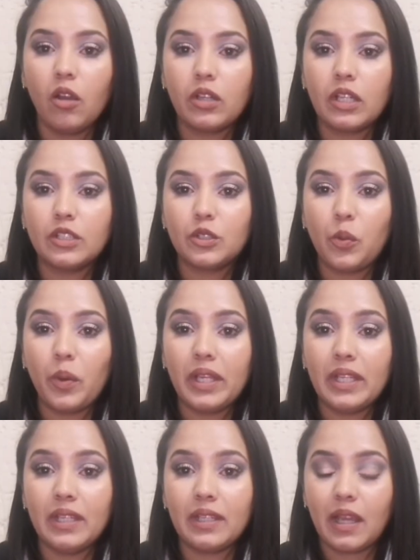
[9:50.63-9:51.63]
Okay, so
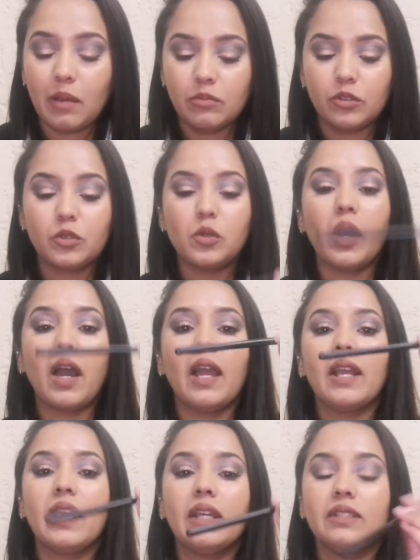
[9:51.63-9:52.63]
when it comes to
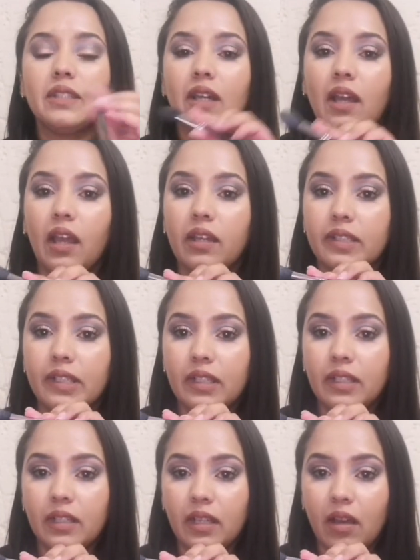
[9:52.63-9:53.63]
highlighter, I
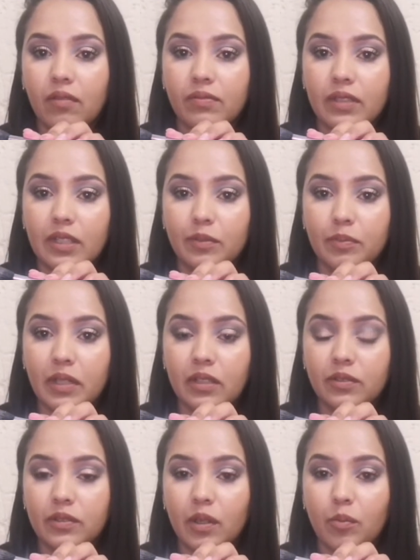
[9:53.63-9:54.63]
really love this
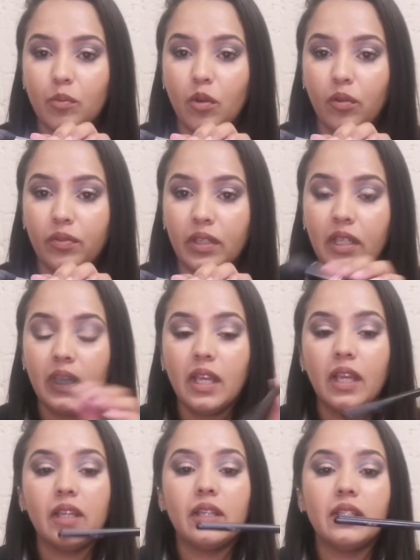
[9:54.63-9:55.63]
brush from Morphe.
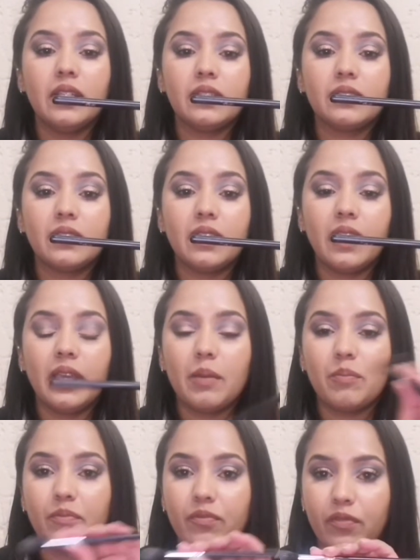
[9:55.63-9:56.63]
It is the
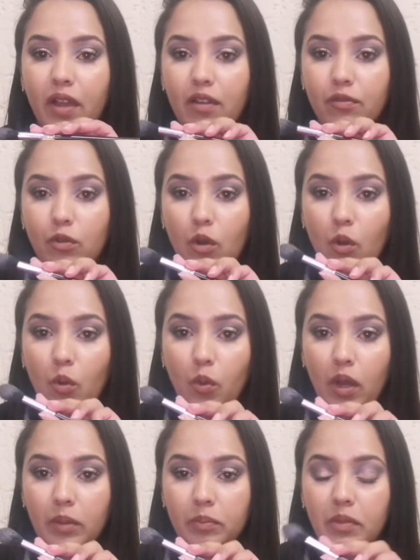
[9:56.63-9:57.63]

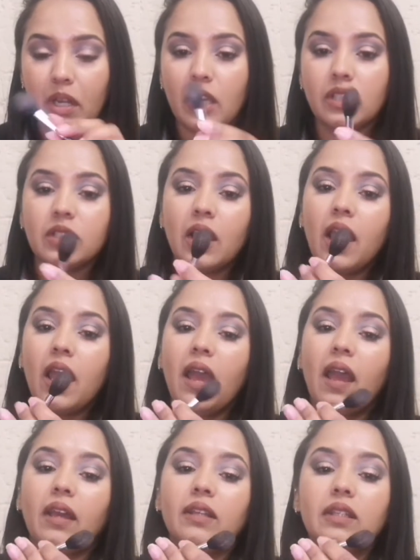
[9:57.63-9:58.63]
M501 brush,
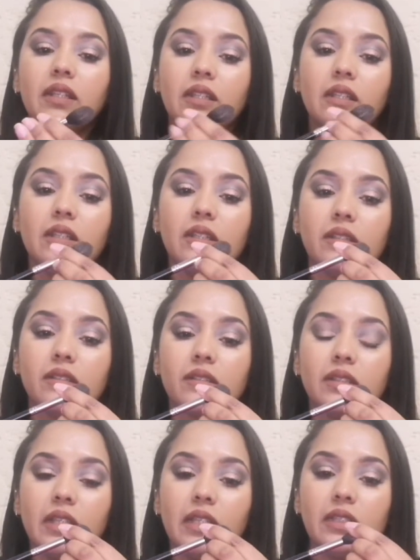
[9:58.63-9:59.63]
and it
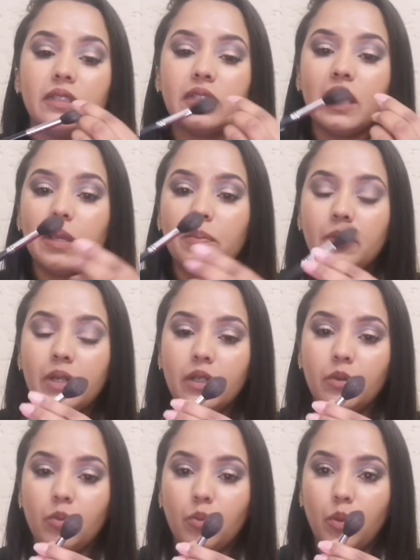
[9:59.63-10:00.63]
is the
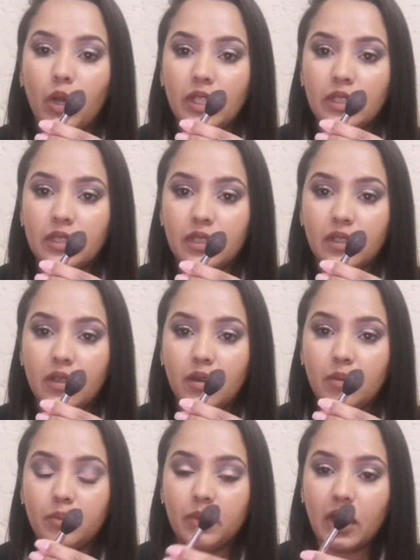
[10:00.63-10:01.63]
tapered pointed
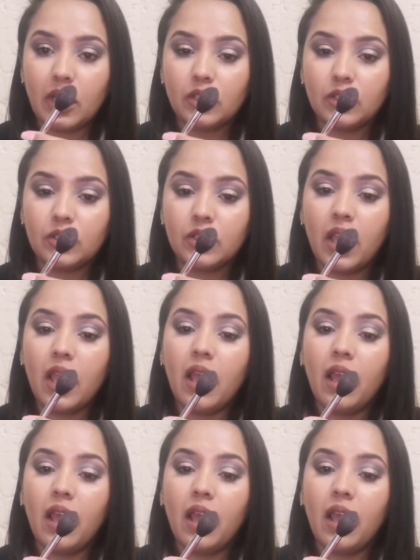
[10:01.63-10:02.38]
brush.